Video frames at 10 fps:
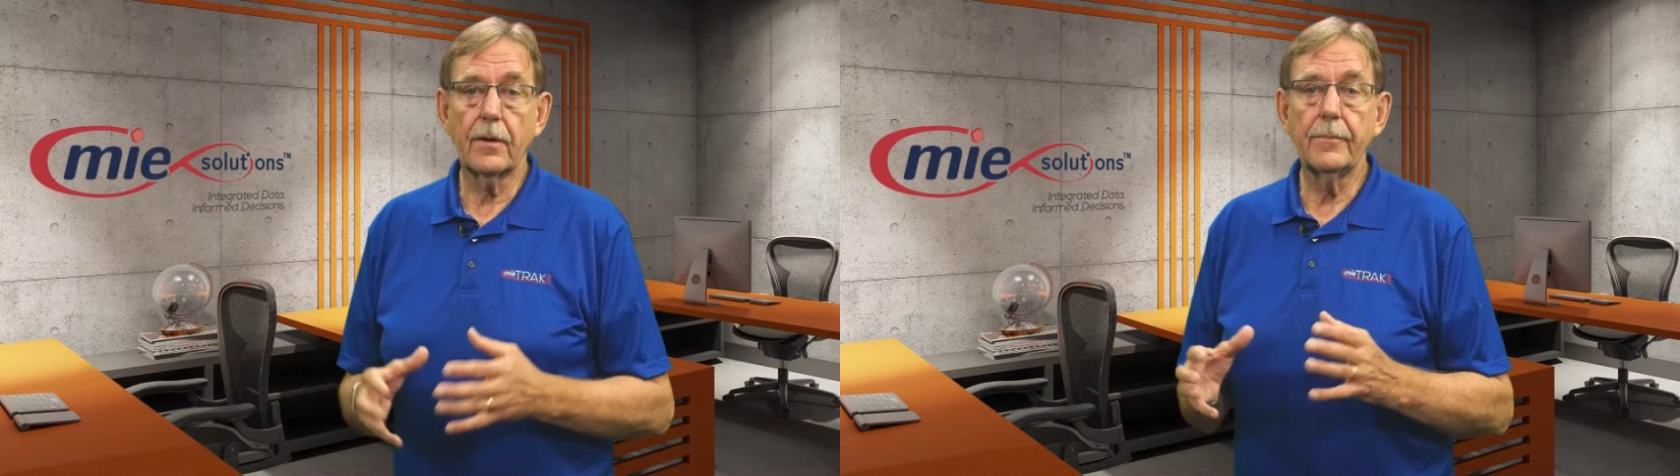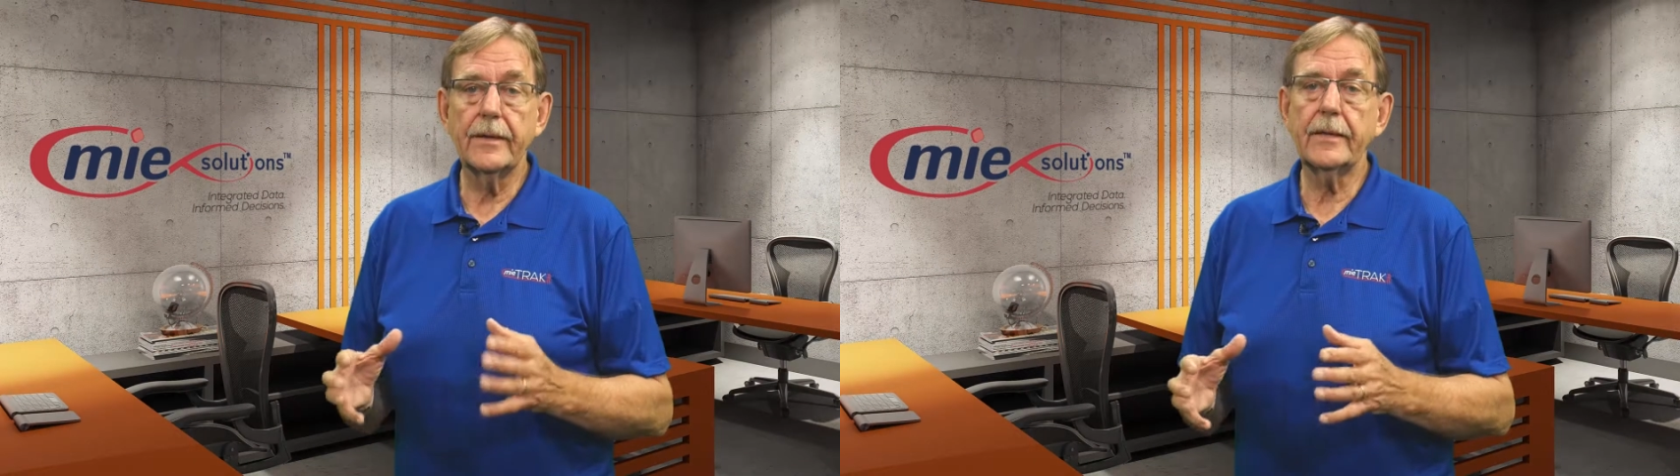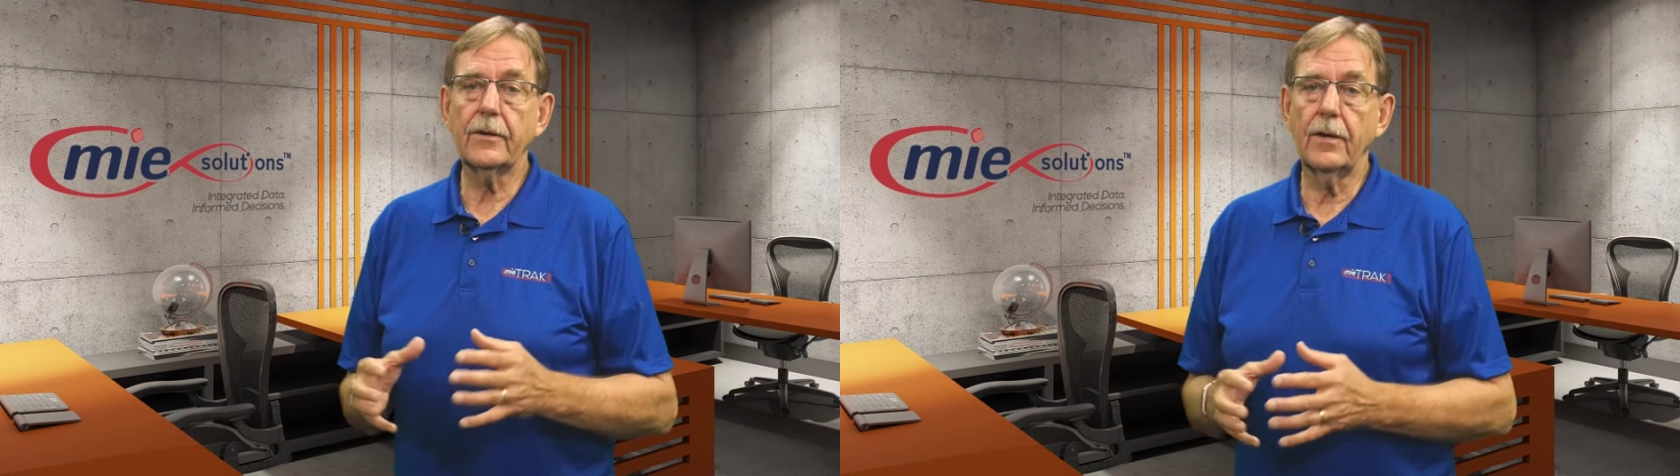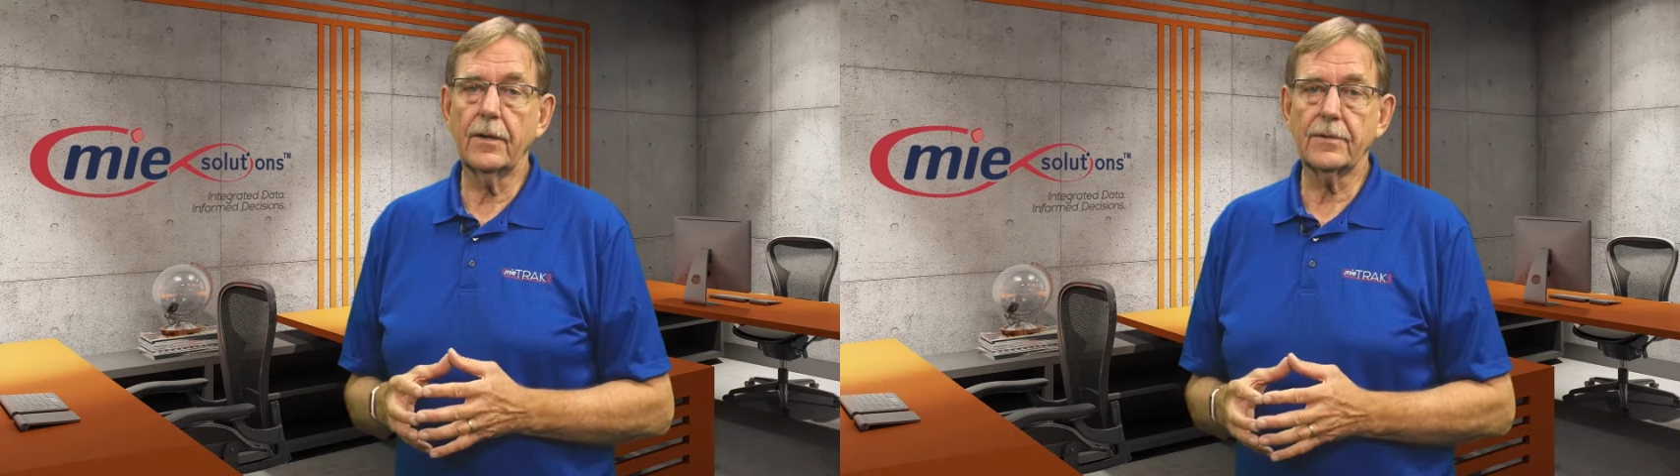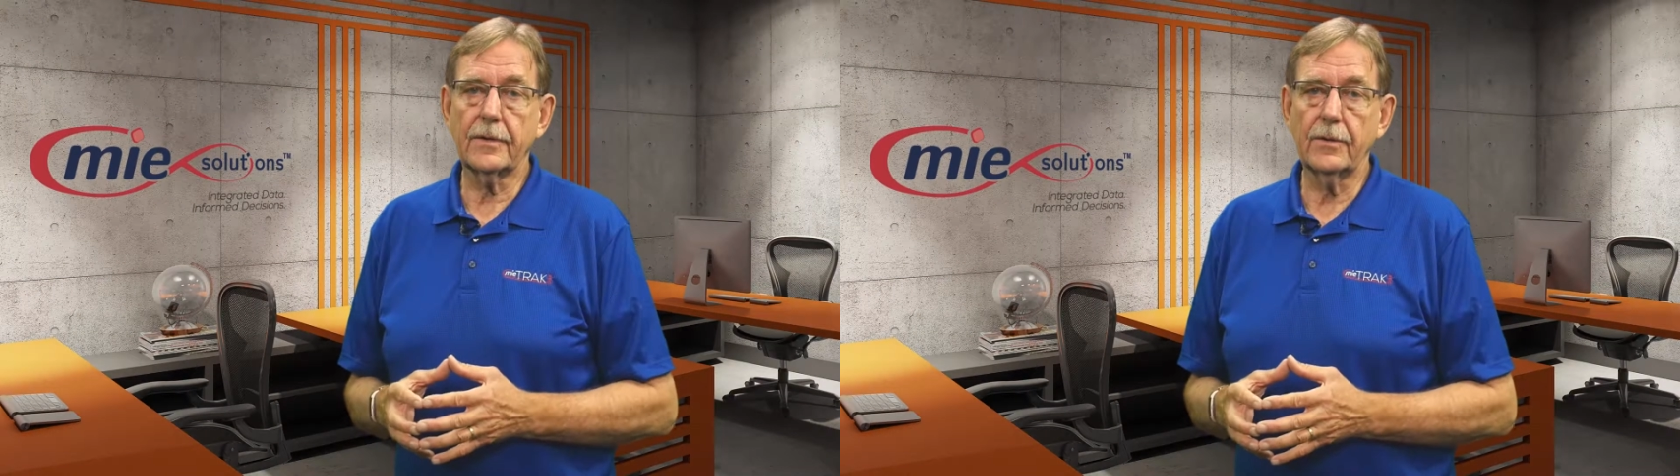are many
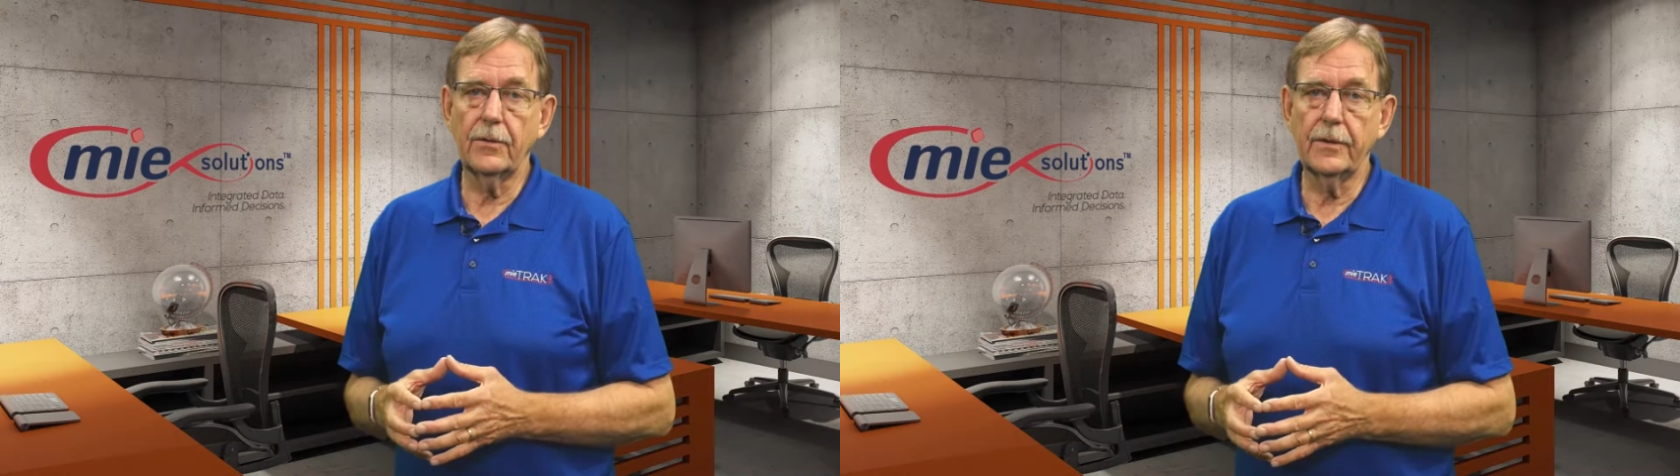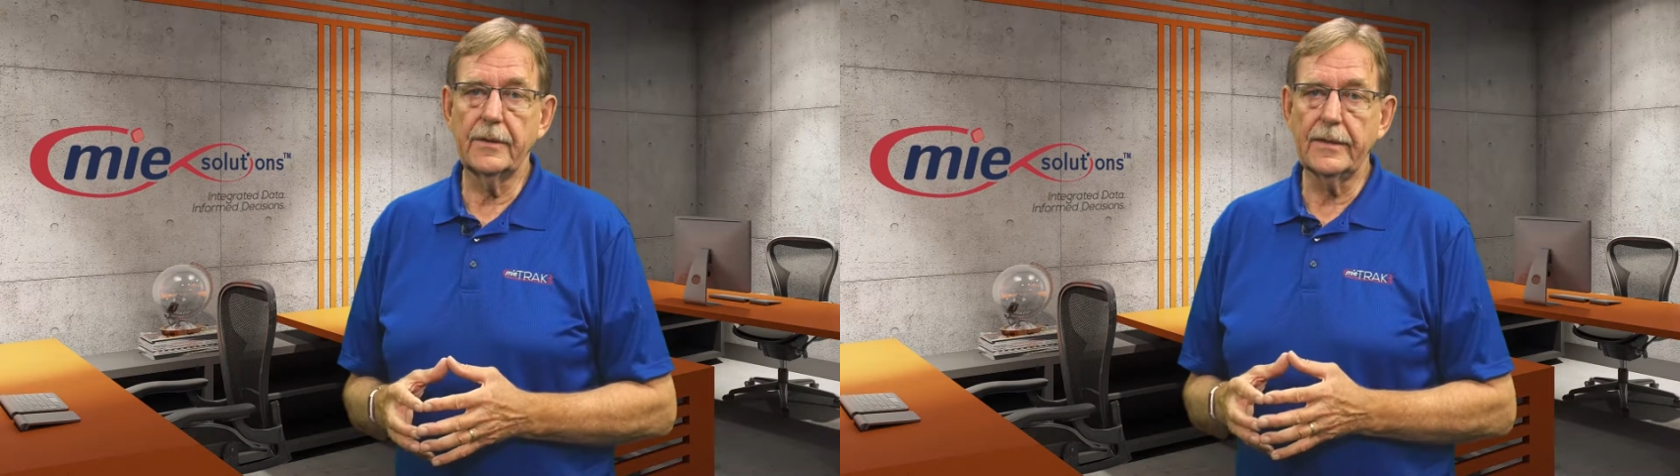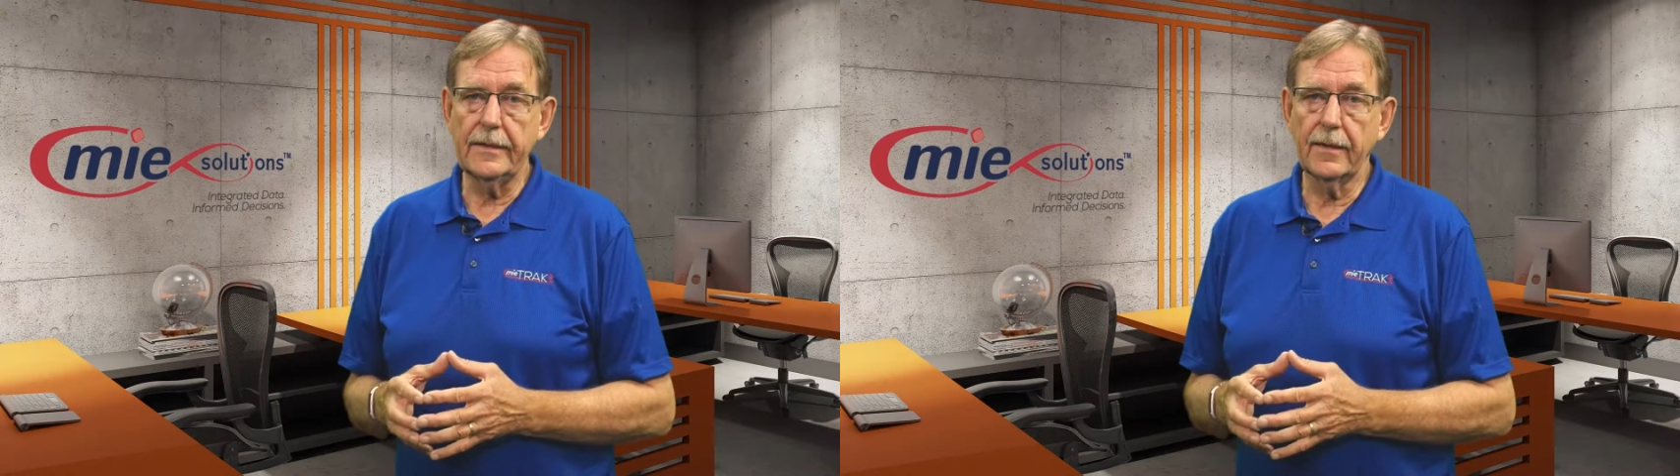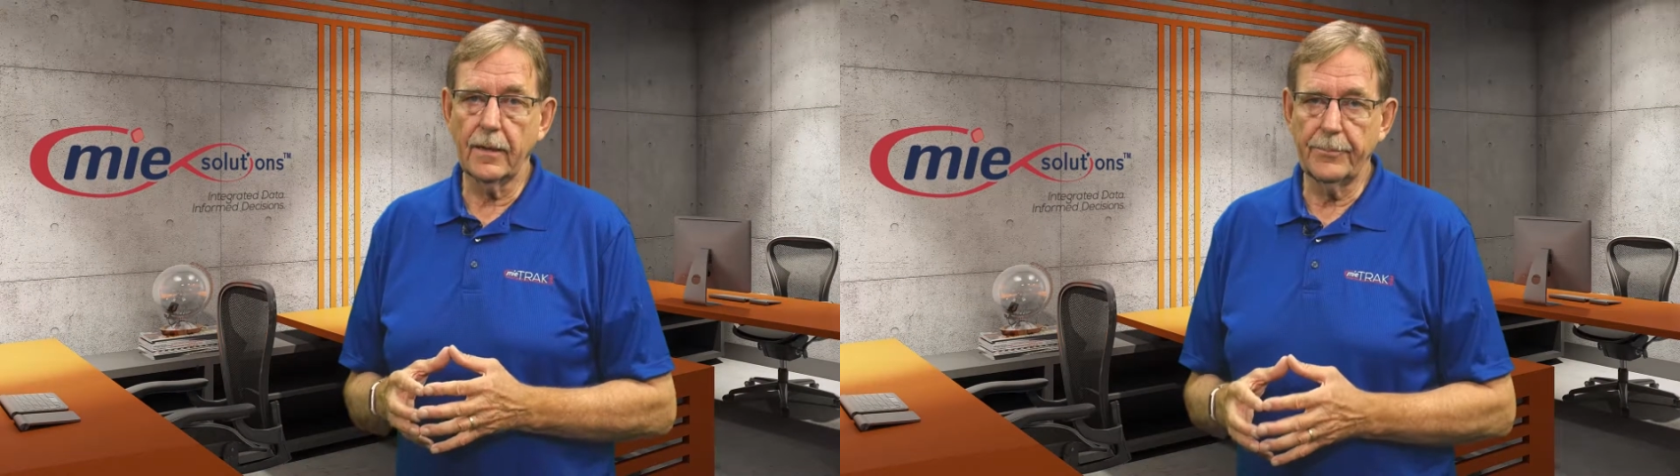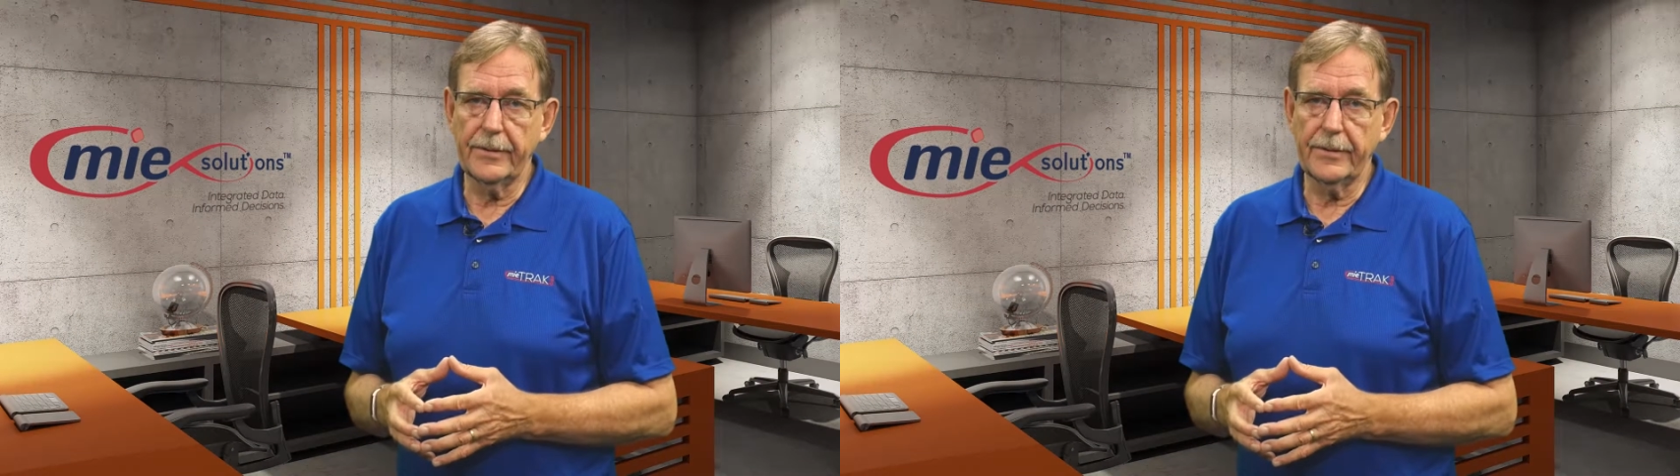costs that go into ERP,